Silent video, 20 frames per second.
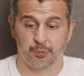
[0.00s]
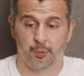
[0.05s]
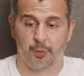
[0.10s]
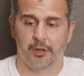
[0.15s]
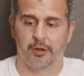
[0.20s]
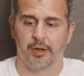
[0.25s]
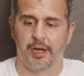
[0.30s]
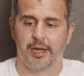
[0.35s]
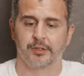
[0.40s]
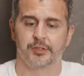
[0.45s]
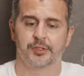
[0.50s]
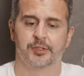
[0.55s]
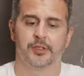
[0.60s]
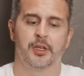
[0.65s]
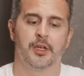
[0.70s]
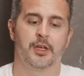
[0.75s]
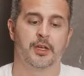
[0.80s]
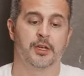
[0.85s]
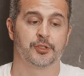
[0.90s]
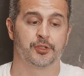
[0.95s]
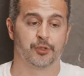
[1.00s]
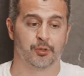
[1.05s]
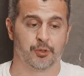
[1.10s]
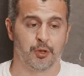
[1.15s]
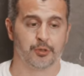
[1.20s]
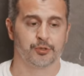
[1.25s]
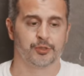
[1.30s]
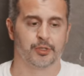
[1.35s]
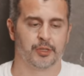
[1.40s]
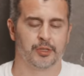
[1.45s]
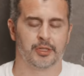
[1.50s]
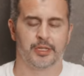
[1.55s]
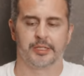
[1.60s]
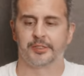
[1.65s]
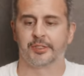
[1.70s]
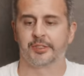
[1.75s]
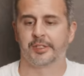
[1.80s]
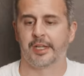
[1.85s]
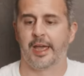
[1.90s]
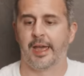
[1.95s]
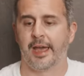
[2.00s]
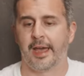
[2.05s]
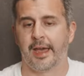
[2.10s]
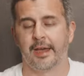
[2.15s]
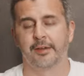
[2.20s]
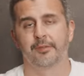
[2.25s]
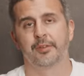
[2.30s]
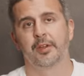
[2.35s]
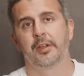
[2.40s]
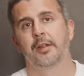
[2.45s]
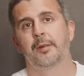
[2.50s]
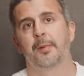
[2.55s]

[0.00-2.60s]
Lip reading: wheelhouse. So those are the lenses I have.